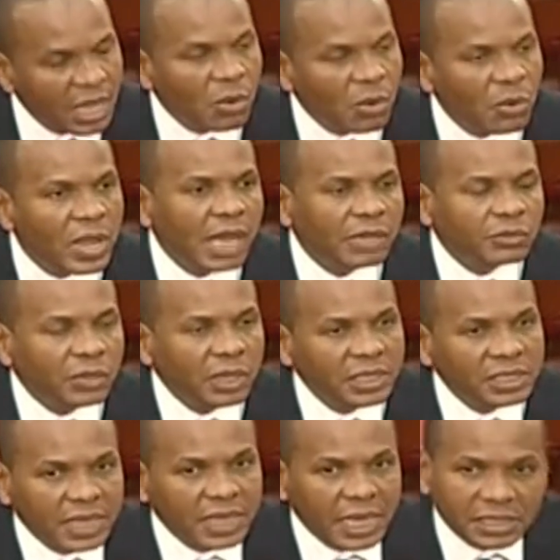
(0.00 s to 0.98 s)
We
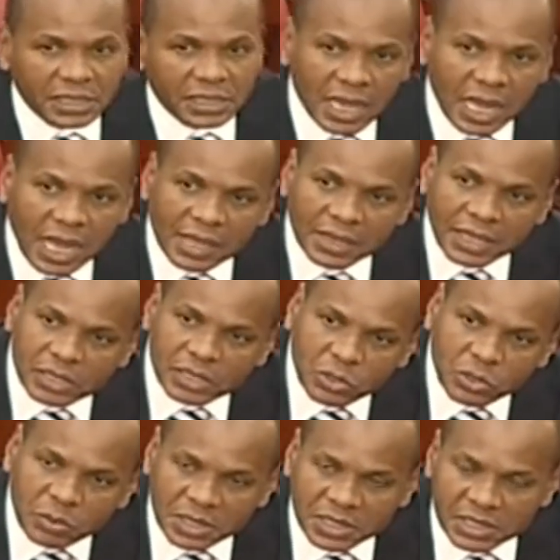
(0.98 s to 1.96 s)
actually sat here, and there are
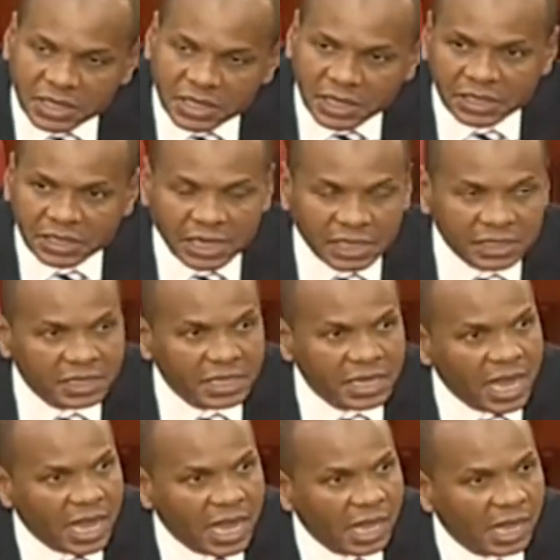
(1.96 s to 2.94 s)
so many senators
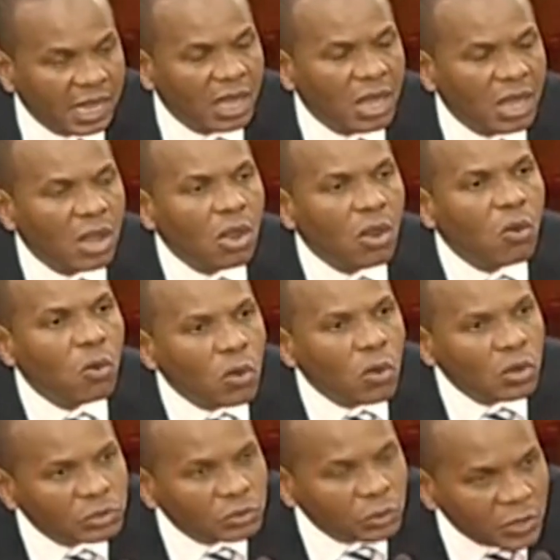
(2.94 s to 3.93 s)
here who
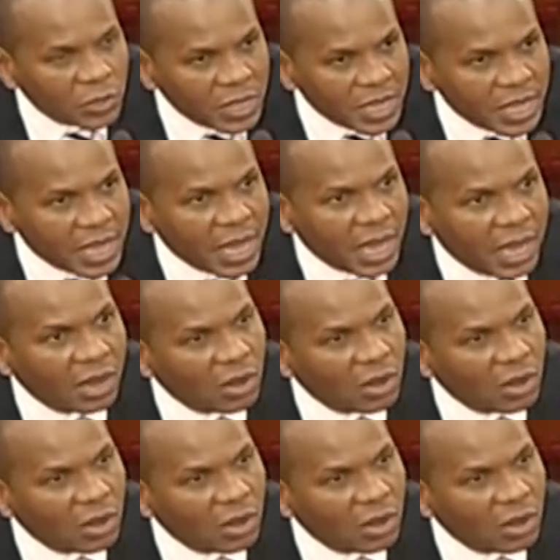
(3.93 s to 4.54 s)
want to hear